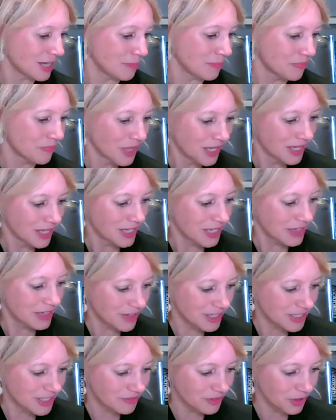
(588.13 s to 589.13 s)
In
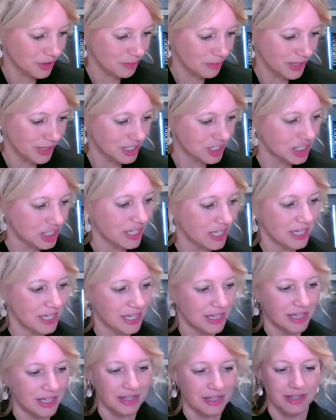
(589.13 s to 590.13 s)
fact, I've got a miniature
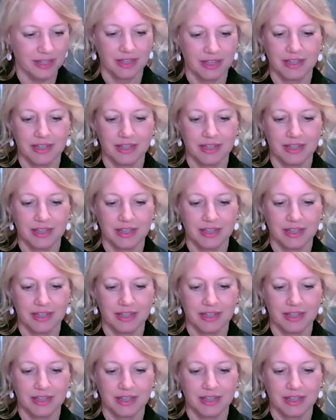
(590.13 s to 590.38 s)
here.